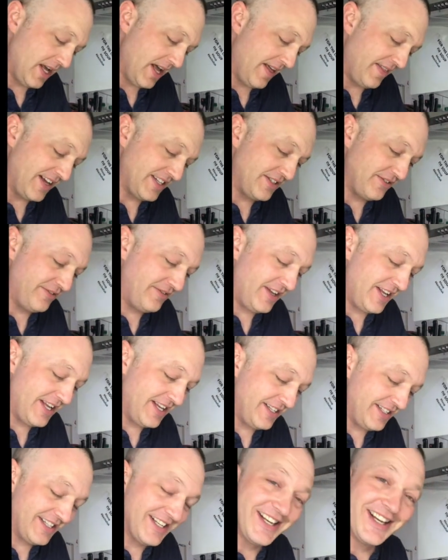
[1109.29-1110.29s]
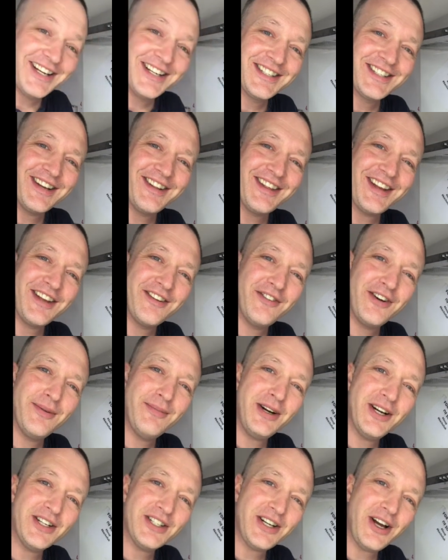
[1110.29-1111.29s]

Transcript: That's a vegan. So thank you very much.